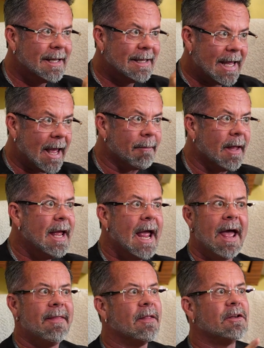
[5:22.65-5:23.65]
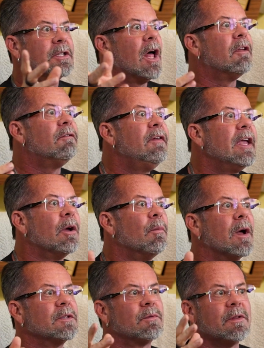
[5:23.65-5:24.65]
Them. And then there's other vegan
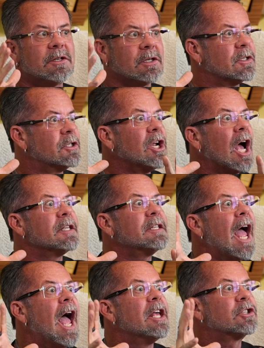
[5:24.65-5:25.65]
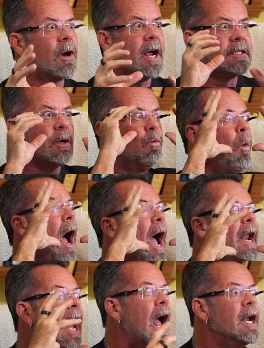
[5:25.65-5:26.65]
ones where they're just as crazy,
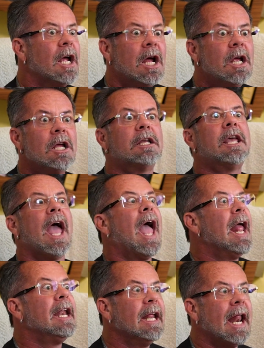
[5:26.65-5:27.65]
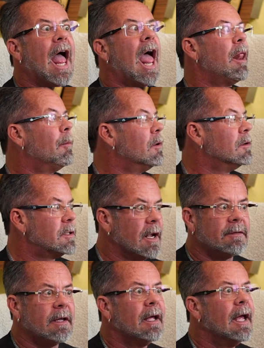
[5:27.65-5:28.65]
wide-eyed, can't eat animals. You
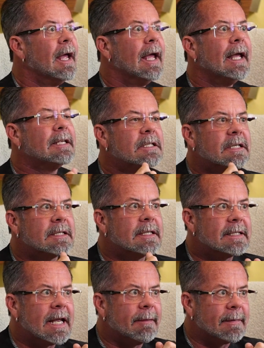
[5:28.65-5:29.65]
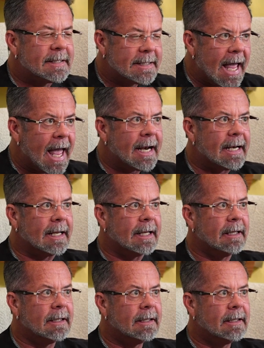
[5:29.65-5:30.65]
have to. It's just the same
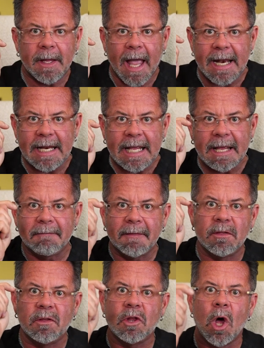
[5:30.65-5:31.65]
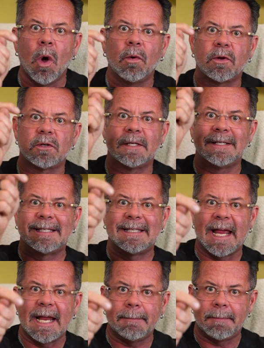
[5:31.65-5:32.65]
insanity. And even though there's
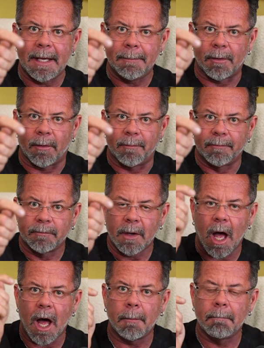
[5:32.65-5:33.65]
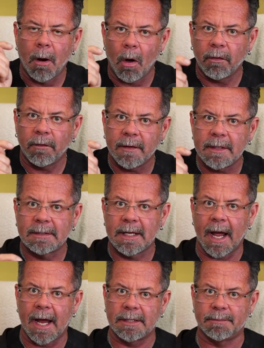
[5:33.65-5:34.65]
insane people on both of these
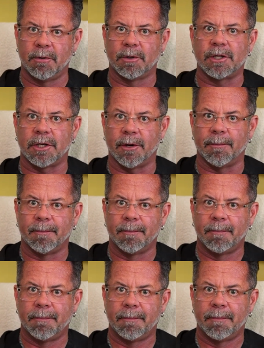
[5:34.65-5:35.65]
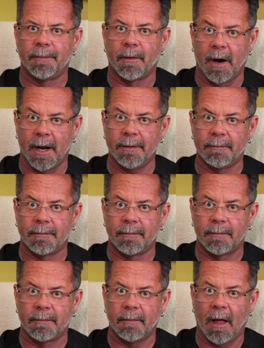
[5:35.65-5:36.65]
diets pushing them, all right,
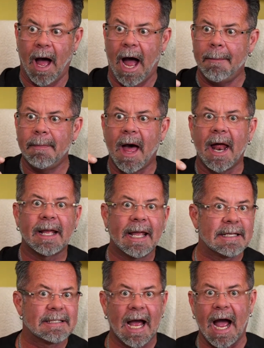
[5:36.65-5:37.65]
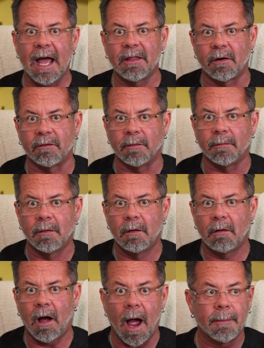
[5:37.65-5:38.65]
I'm not against either of them.
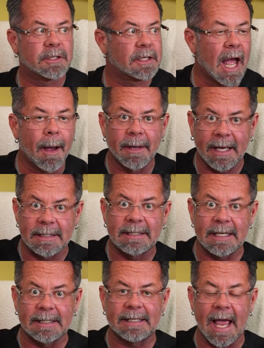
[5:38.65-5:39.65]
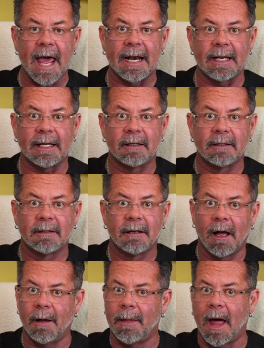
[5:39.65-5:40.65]
I'm against the insanity.
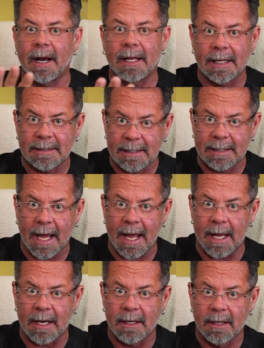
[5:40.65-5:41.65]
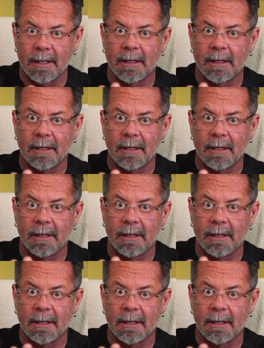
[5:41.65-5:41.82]
I'm not against the diet.